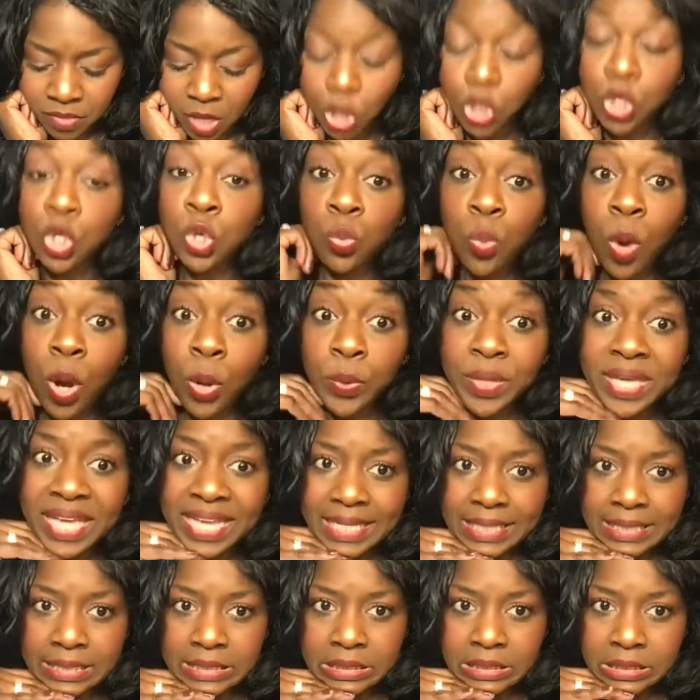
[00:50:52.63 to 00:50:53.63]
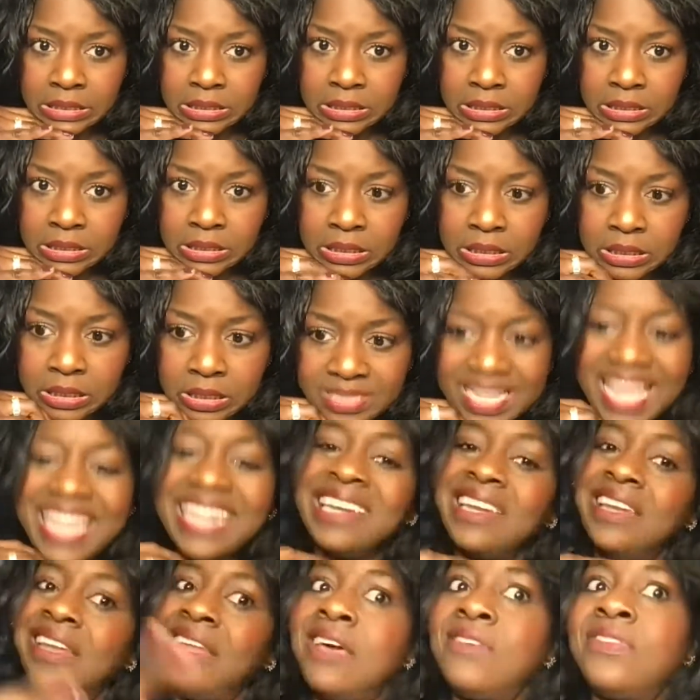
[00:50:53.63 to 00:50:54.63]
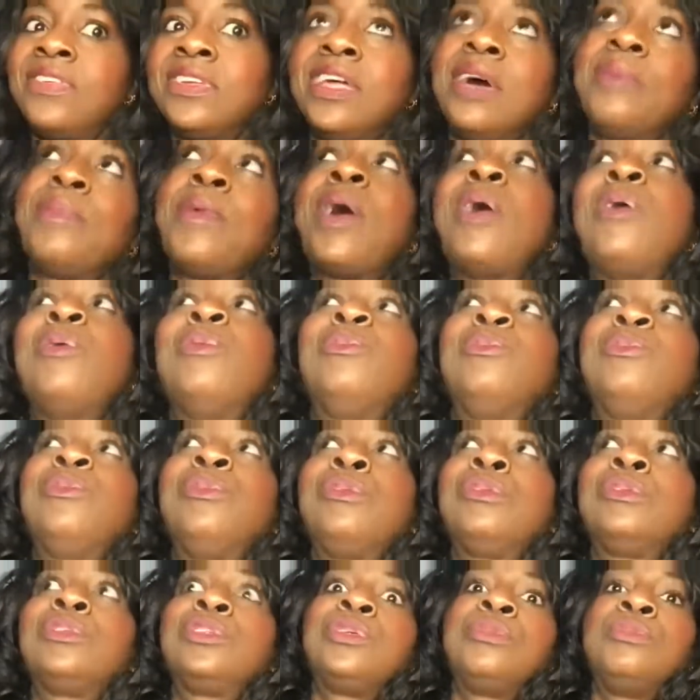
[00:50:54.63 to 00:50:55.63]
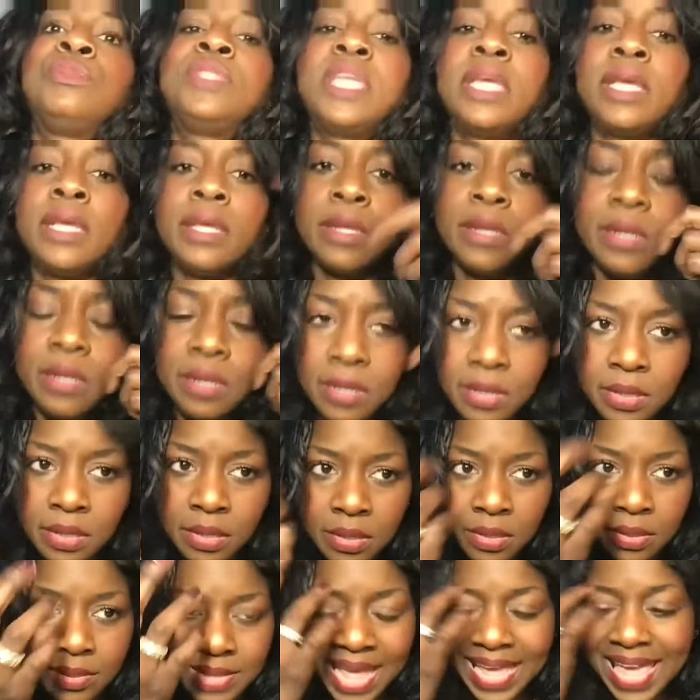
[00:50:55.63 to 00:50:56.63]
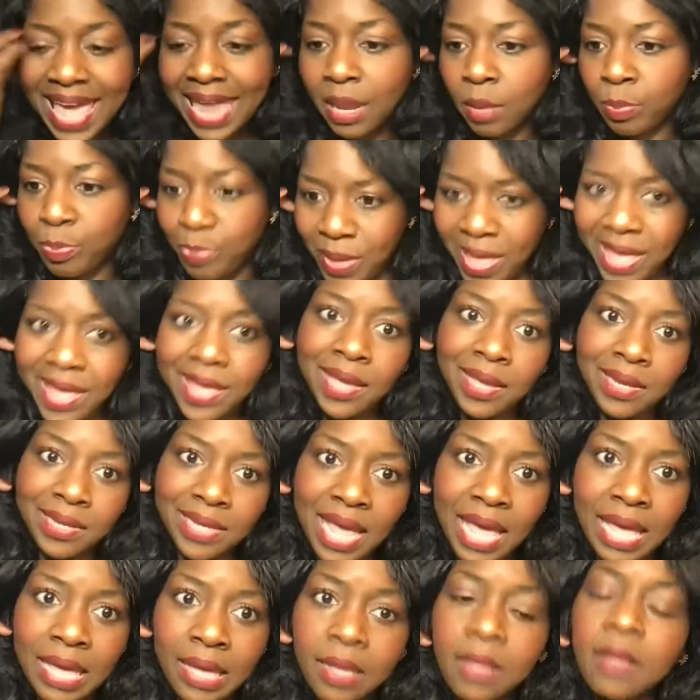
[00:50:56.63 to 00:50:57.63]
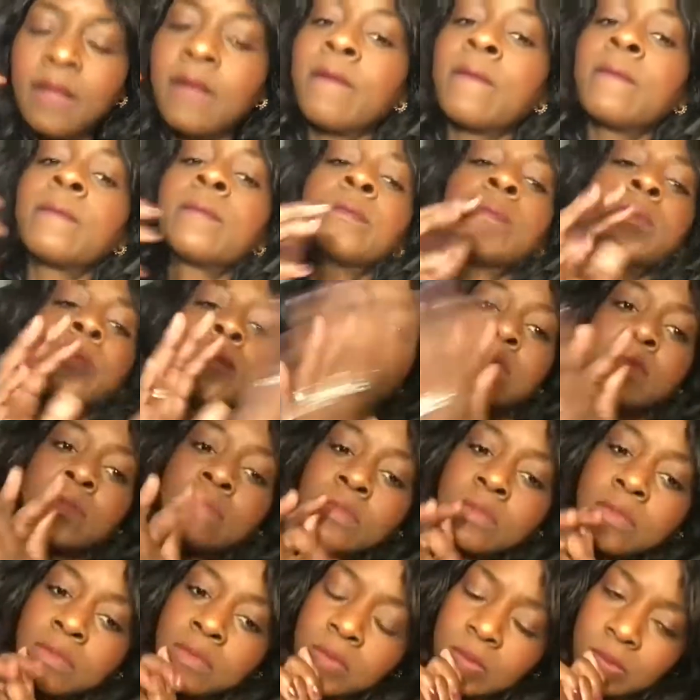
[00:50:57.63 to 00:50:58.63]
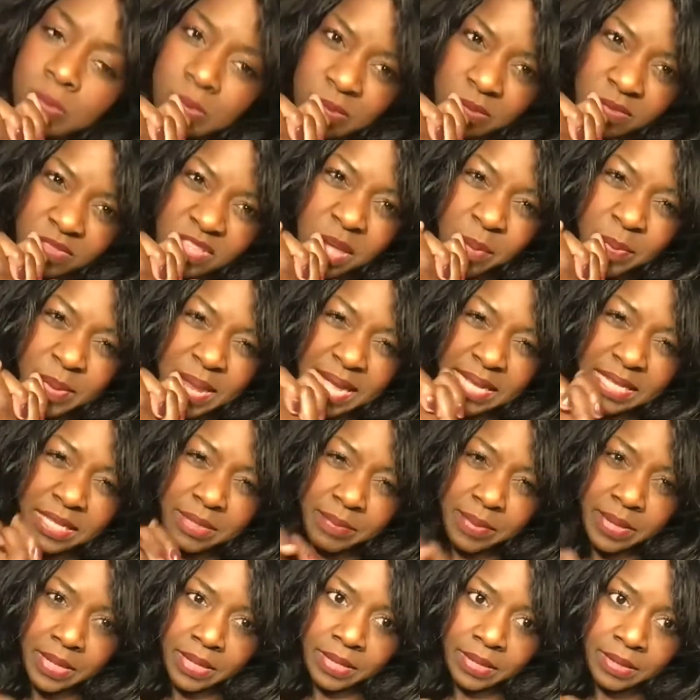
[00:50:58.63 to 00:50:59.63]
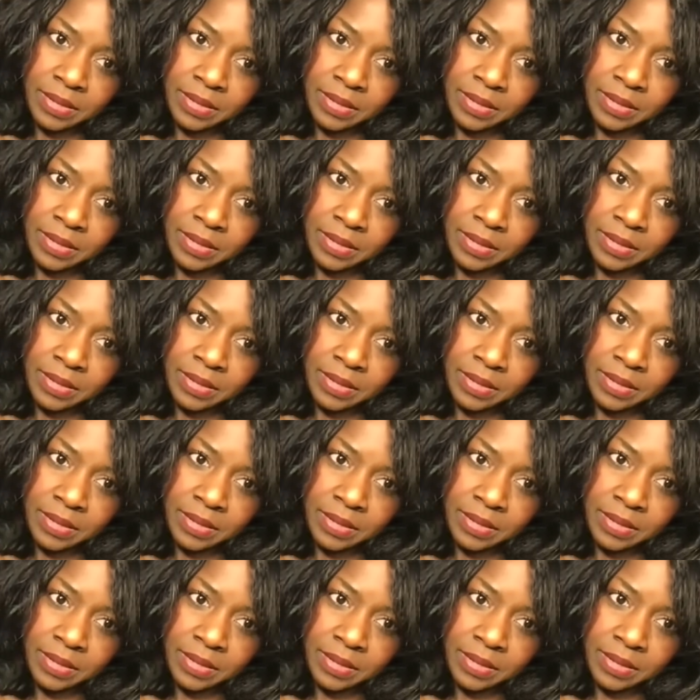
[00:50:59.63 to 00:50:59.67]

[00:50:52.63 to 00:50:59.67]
You working. They done leveled up on Juneteenth. They got a paid day. Talk back to me.